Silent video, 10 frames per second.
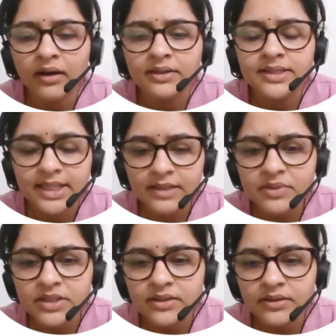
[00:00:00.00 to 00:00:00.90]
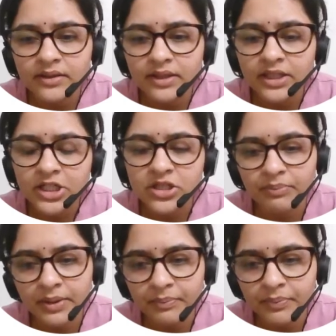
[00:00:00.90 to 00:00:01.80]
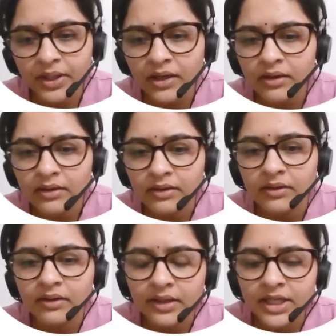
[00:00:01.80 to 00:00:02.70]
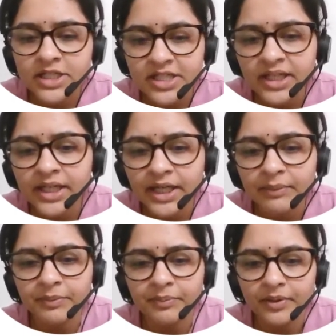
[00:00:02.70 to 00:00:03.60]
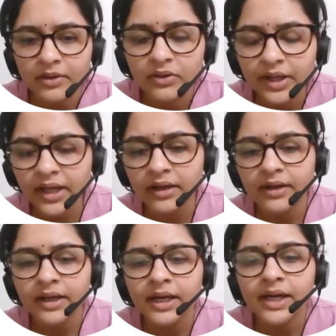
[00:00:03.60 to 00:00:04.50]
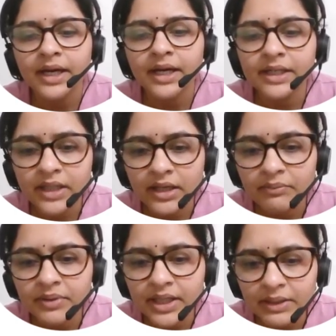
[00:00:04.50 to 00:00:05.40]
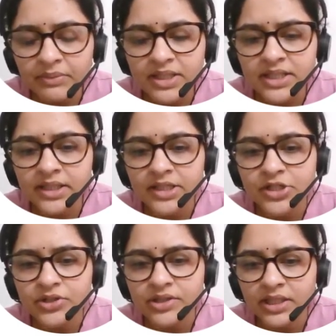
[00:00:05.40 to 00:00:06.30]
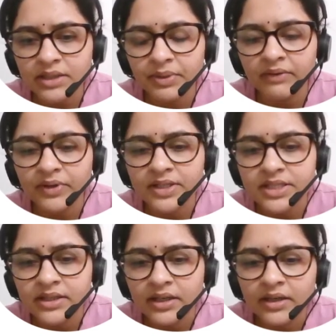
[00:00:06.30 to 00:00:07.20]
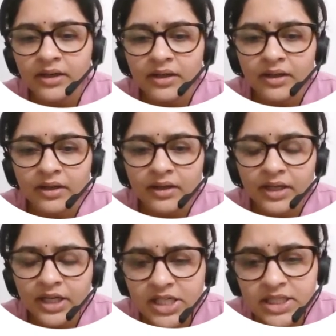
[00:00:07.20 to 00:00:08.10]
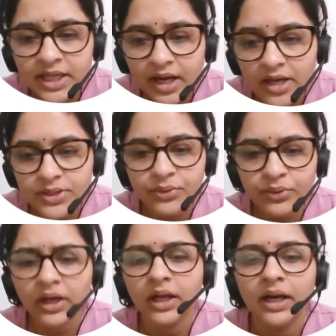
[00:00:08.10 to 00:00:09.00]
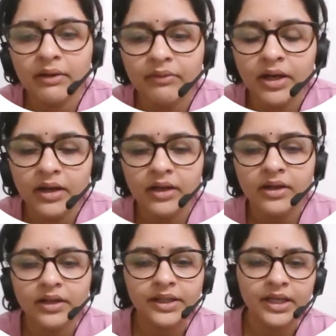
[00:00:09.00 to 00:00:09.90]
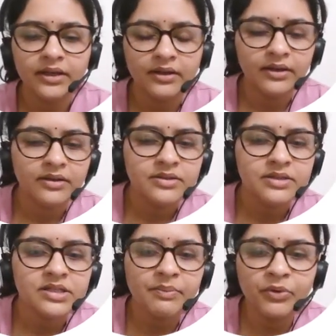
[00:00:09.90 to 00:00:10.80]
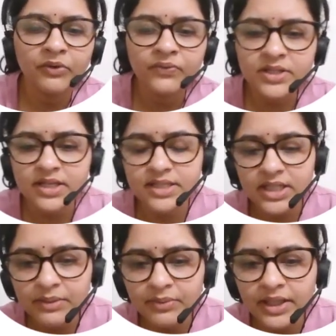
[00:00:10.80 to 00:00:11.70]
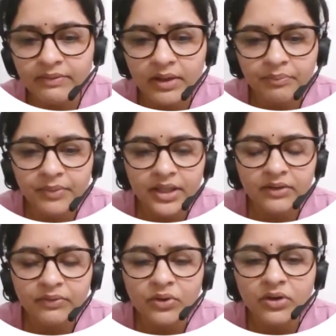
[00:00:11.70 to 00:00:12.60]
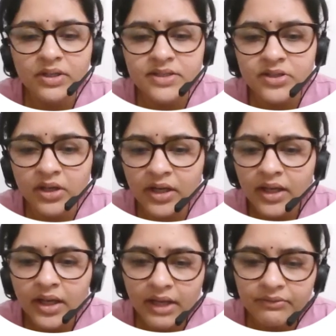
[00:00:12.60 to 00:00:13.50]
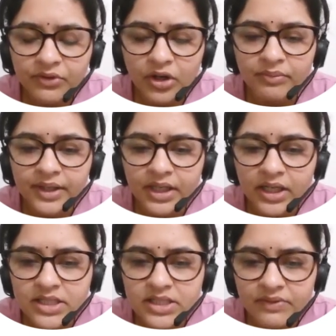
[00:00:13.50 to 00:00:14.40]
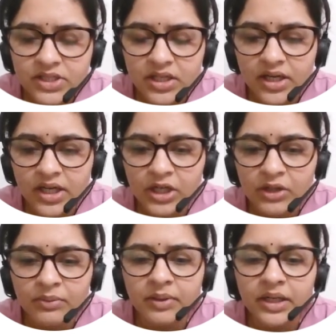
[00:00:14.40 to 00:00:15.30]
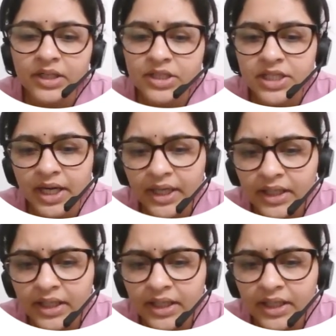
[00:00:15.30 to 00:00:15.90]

schemes reach the people, reach the needy people. Okay, it means it ensures that benefits reach grassroots level. Then support for sustainable development. The focus is on environmental conservation, renewable energy, and